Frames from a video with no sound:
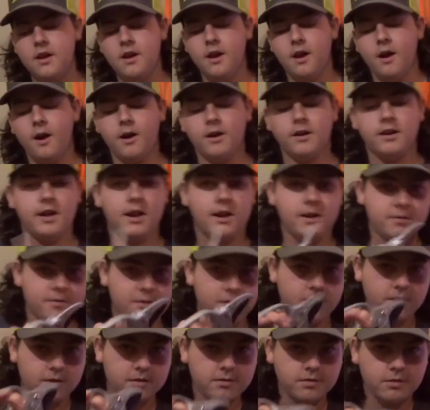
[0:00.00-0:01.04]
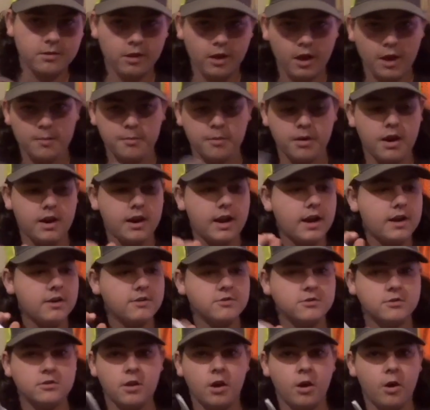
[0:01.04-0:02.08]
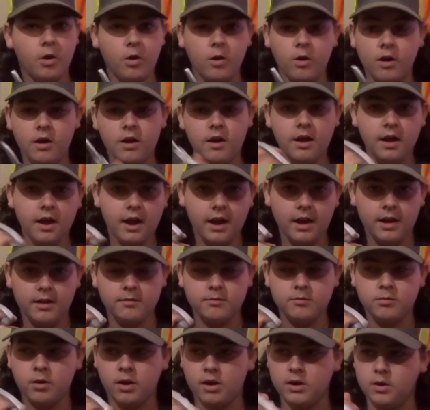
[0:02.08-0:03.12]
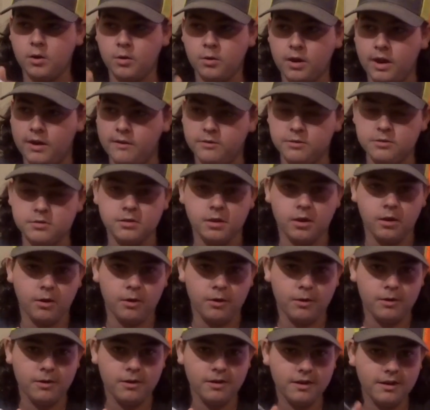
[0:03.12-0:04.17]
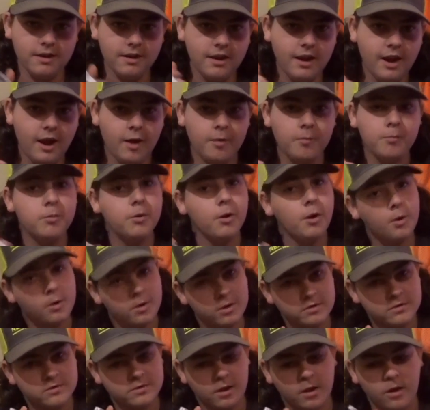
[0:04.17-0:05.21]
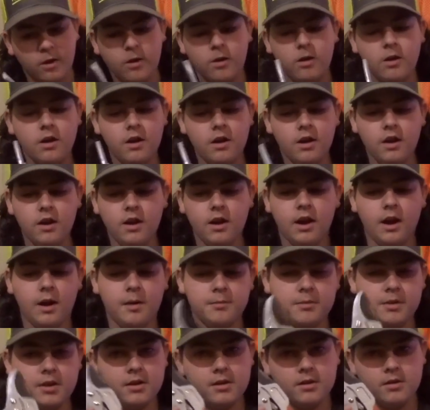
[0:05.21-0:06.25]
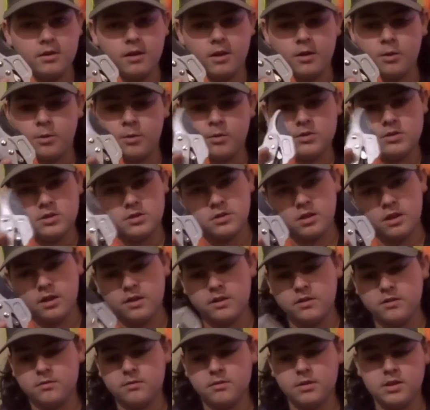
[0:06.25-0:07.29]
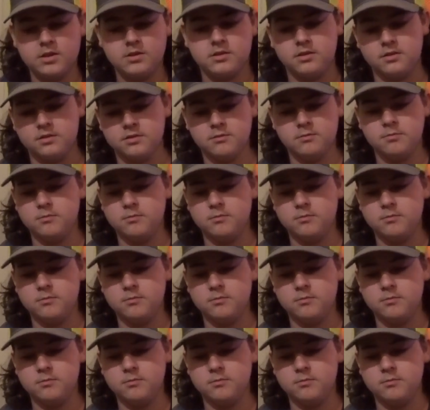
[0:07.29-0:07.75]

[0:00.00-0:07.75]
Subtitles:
Hunting out of a climber. I got a saw. I don't have a saw. I broke a saw. I'm getting another one just like, it's the